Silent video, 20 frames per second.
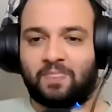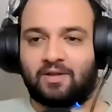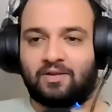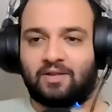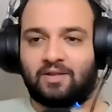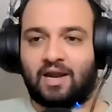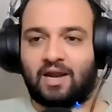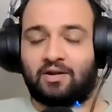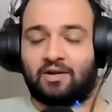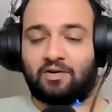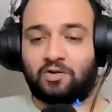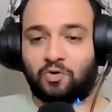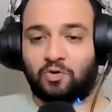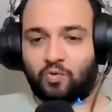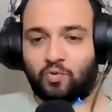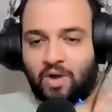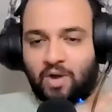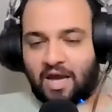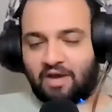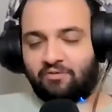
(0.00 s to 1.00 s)
that
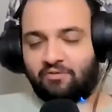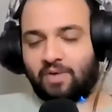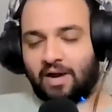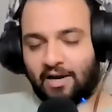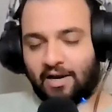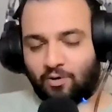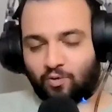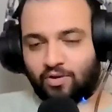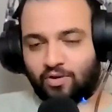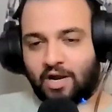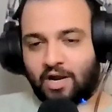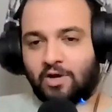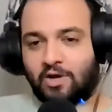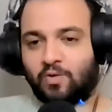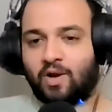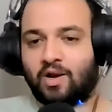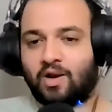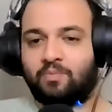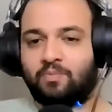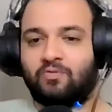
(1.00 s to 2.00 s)
you have. I know that you
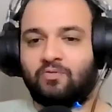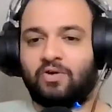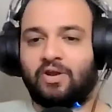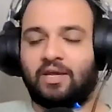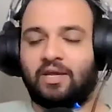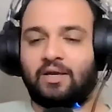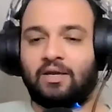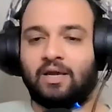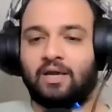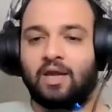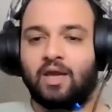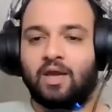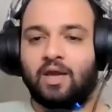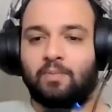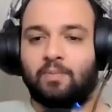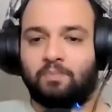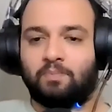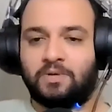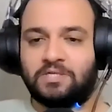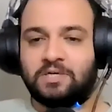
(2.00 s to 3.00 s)
are a very
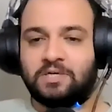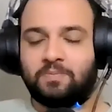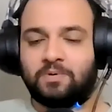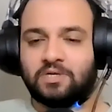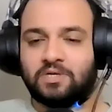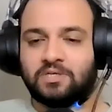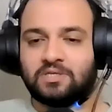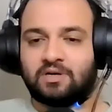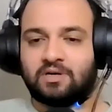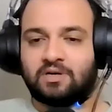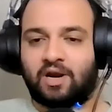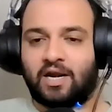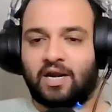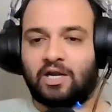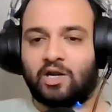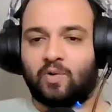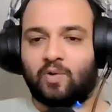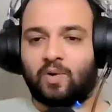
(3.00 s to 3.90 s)
busy person right now,